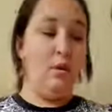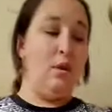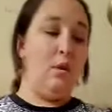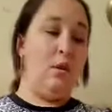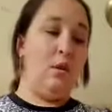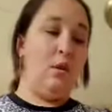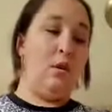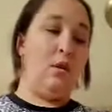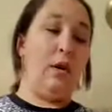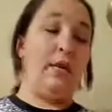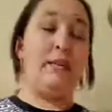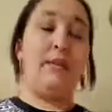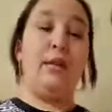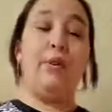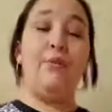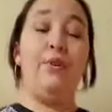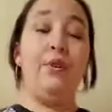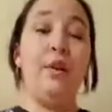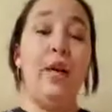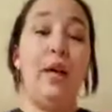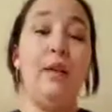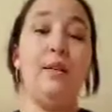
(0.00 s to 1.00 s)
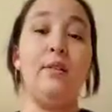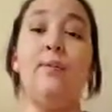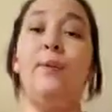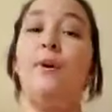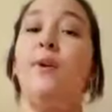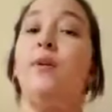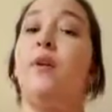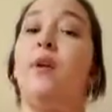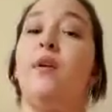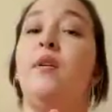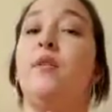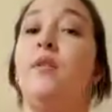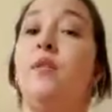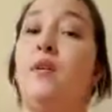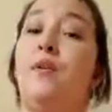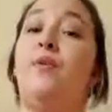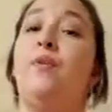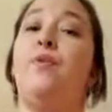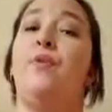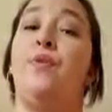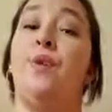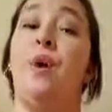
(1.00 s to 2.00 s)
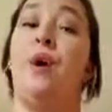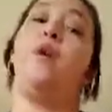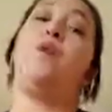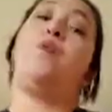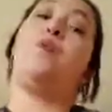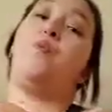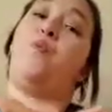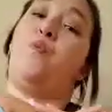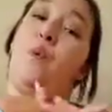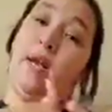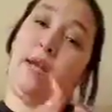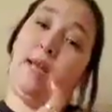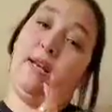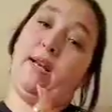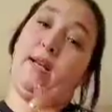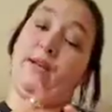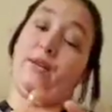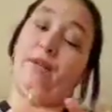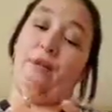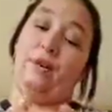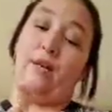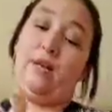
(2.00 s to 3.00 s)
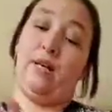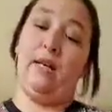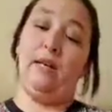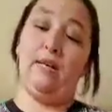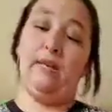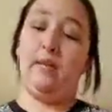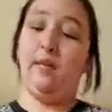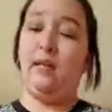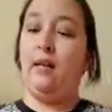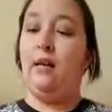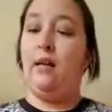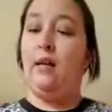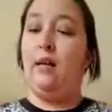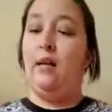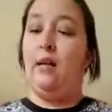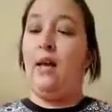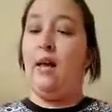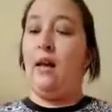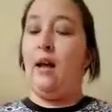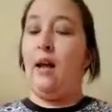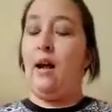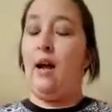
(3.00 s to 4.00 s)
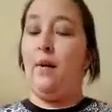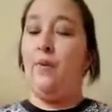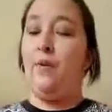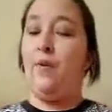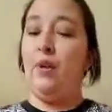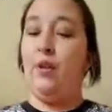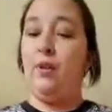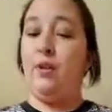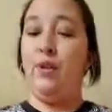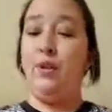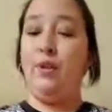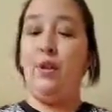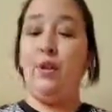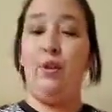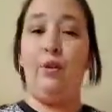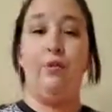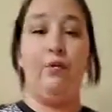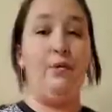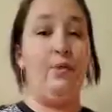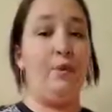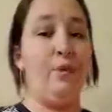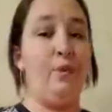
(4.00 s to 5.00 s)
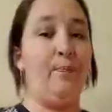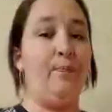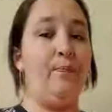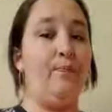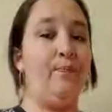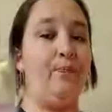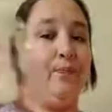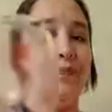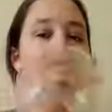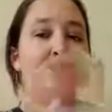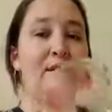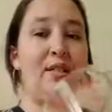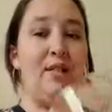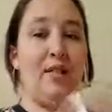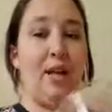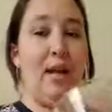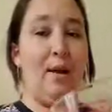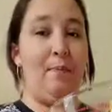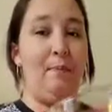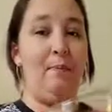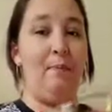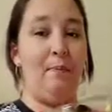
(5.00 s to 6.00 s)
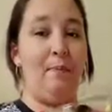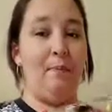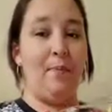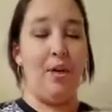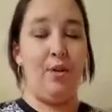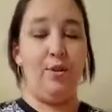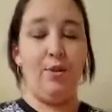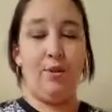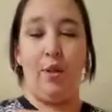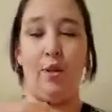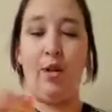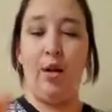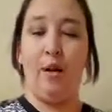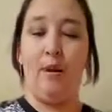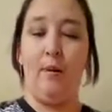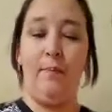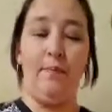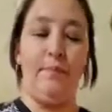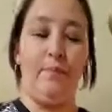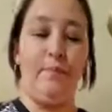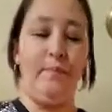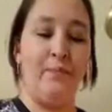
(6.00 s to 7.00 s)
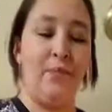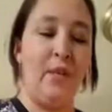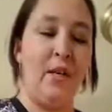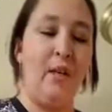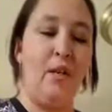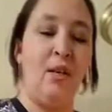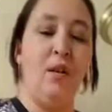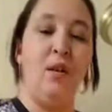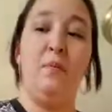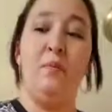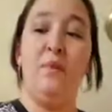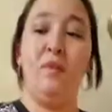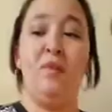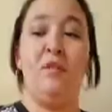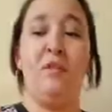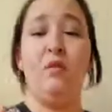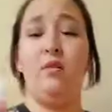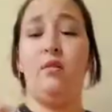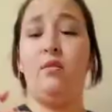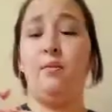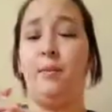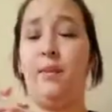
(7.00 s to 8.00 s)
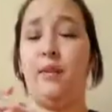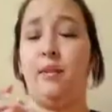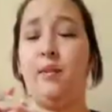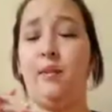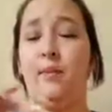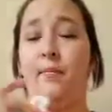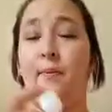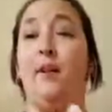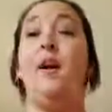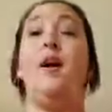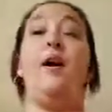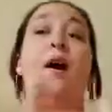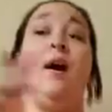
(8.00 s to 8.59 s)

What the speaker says: Okay, so next we're going to do the wet ingredients. And I'm going to use the same measuring cup. I'm just going to use a plastic spoon.